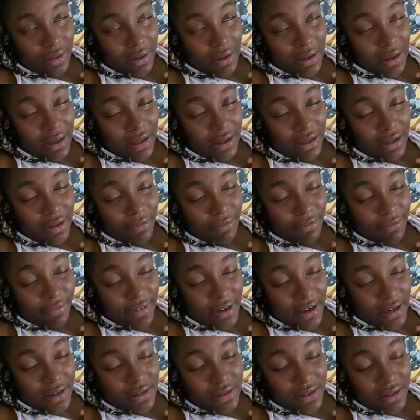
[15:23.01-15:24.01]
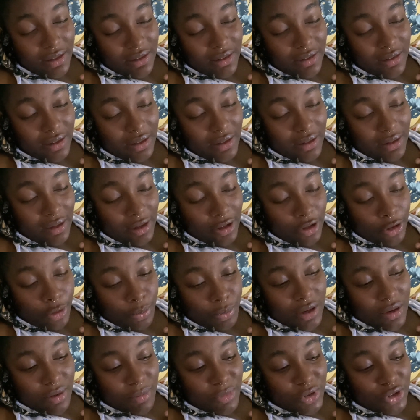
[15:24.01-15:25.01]
I had it flat, it didn't help.
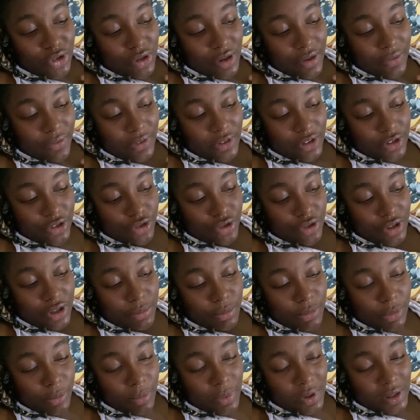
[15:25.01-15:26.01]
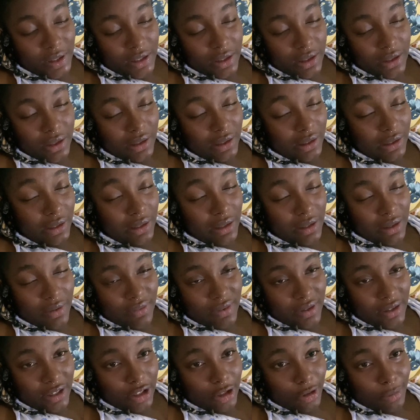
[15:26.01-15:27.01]
Jervy straightened body, it
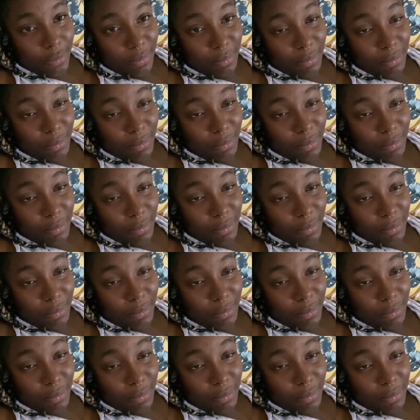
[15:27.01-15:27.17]
never helped.